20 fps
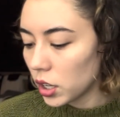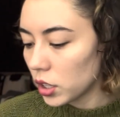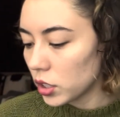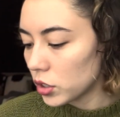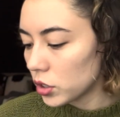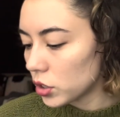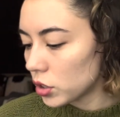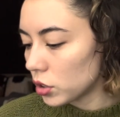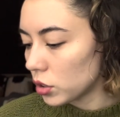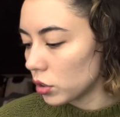
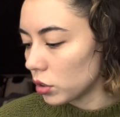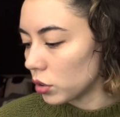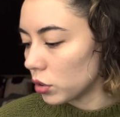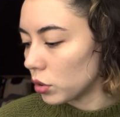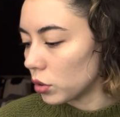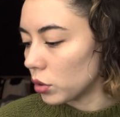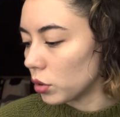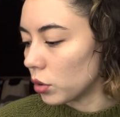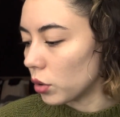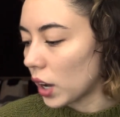
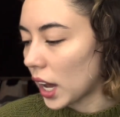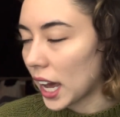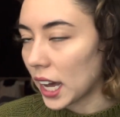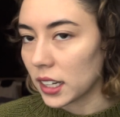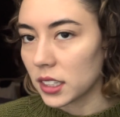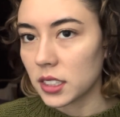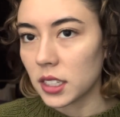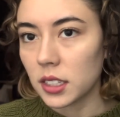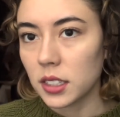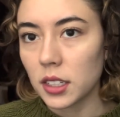to
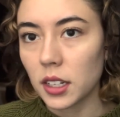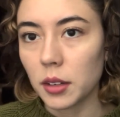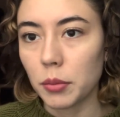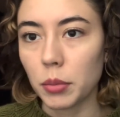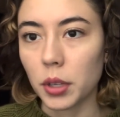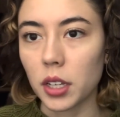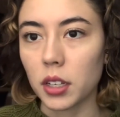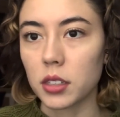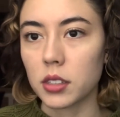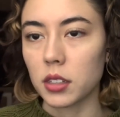accent it
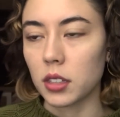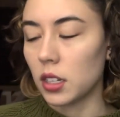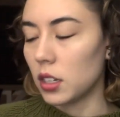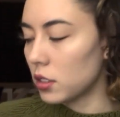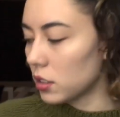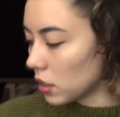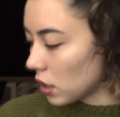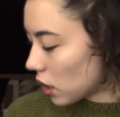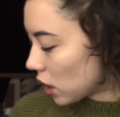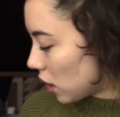because these
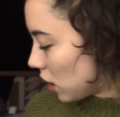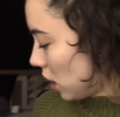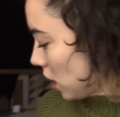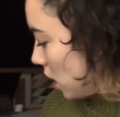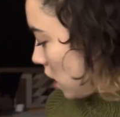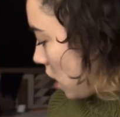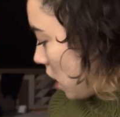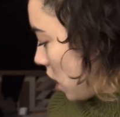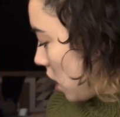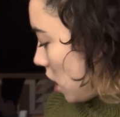are
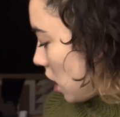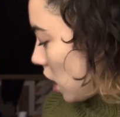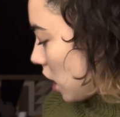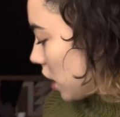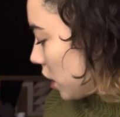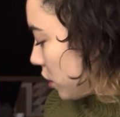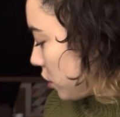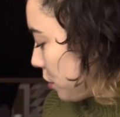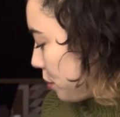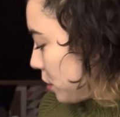
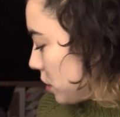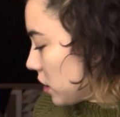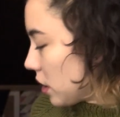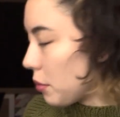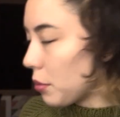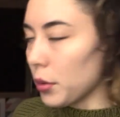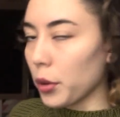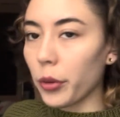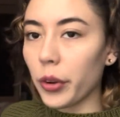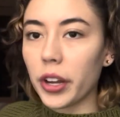100%
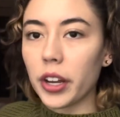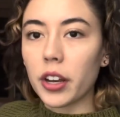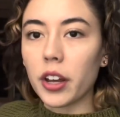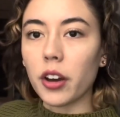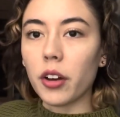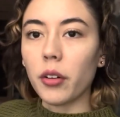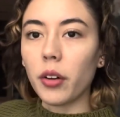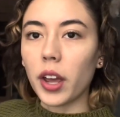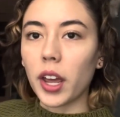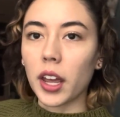
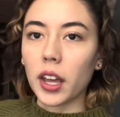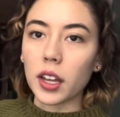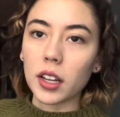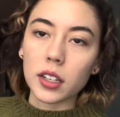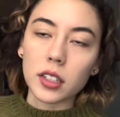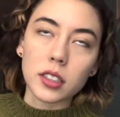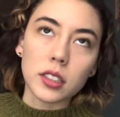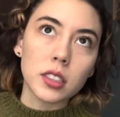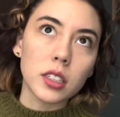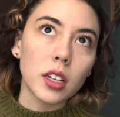merino
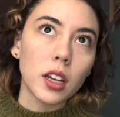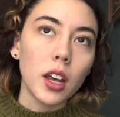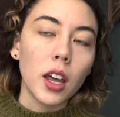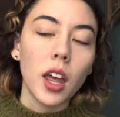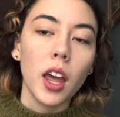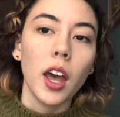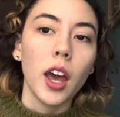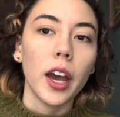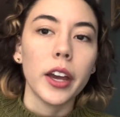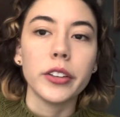and
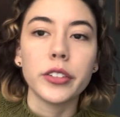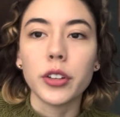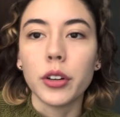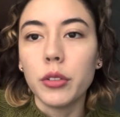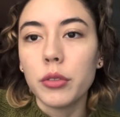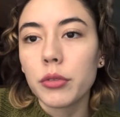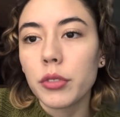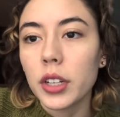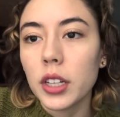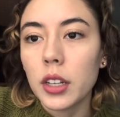I don't
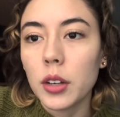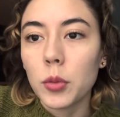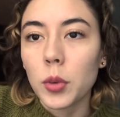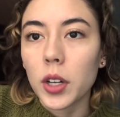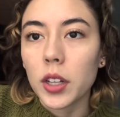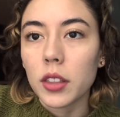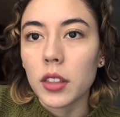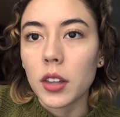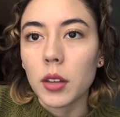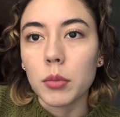really
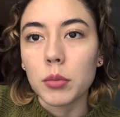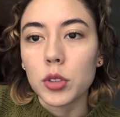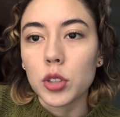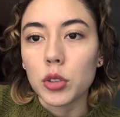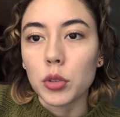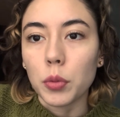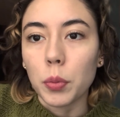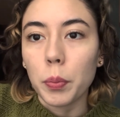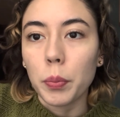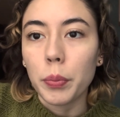want them
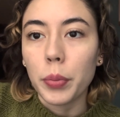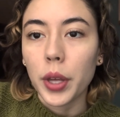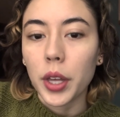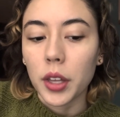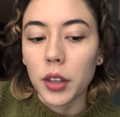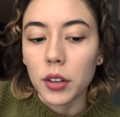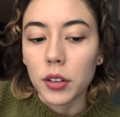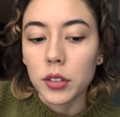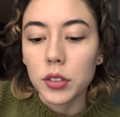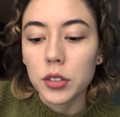to
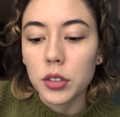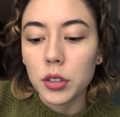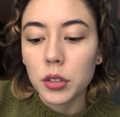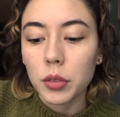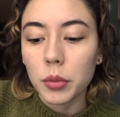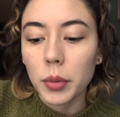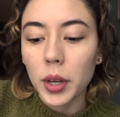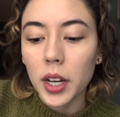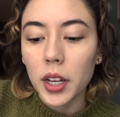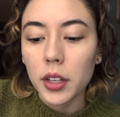pill too
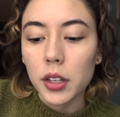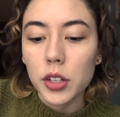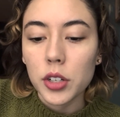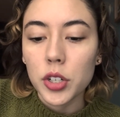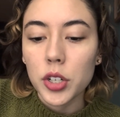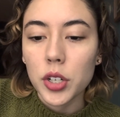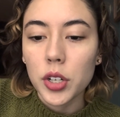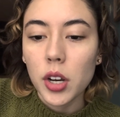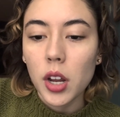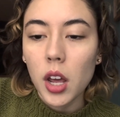
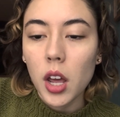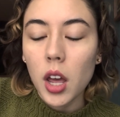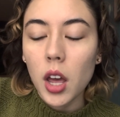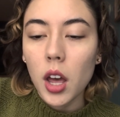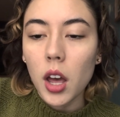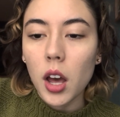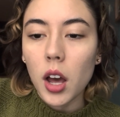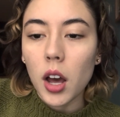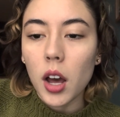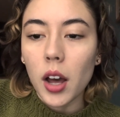much.
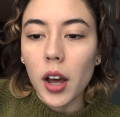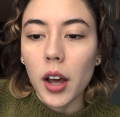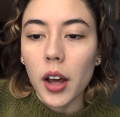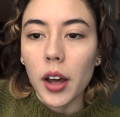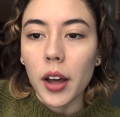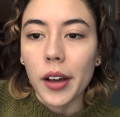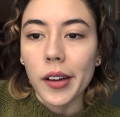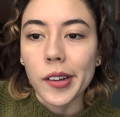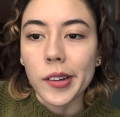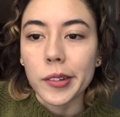
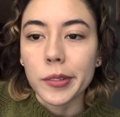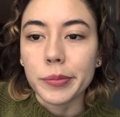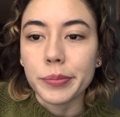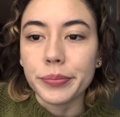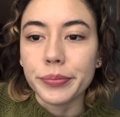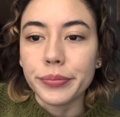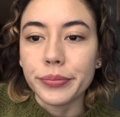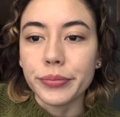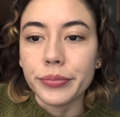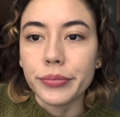
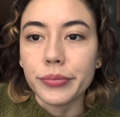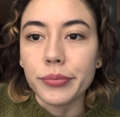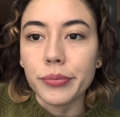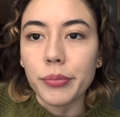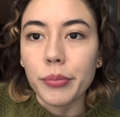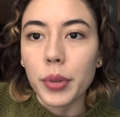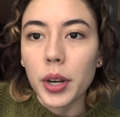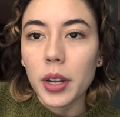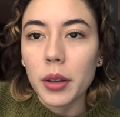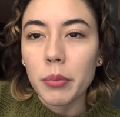
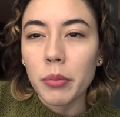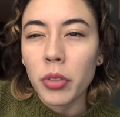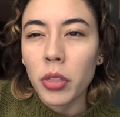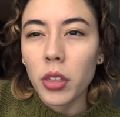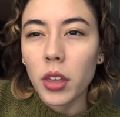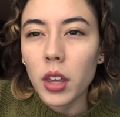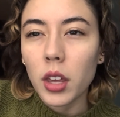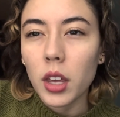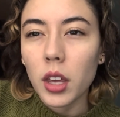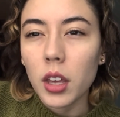But I'm
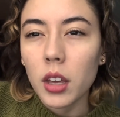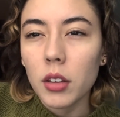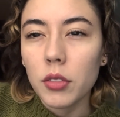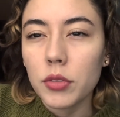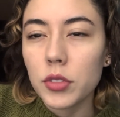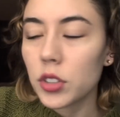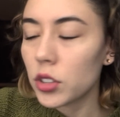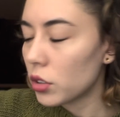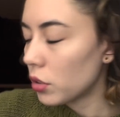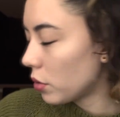thinking of
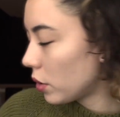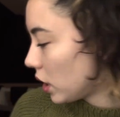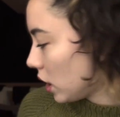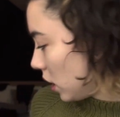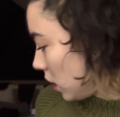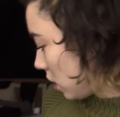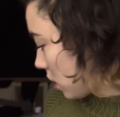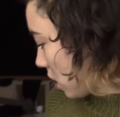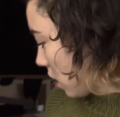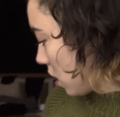
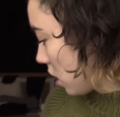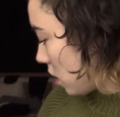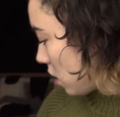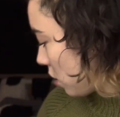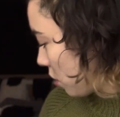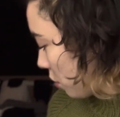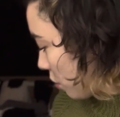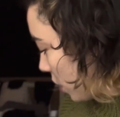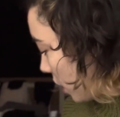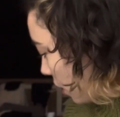doing
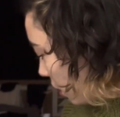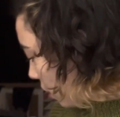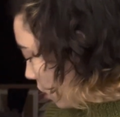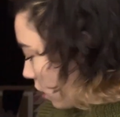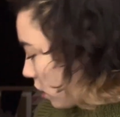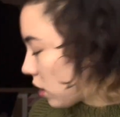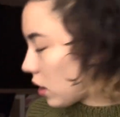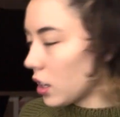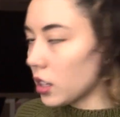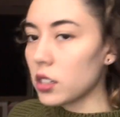with
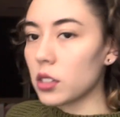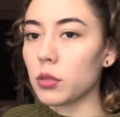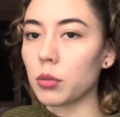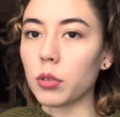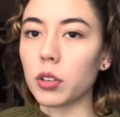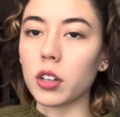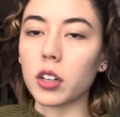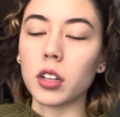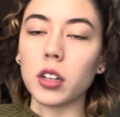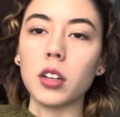this
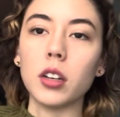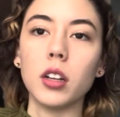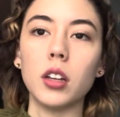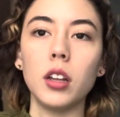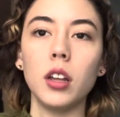one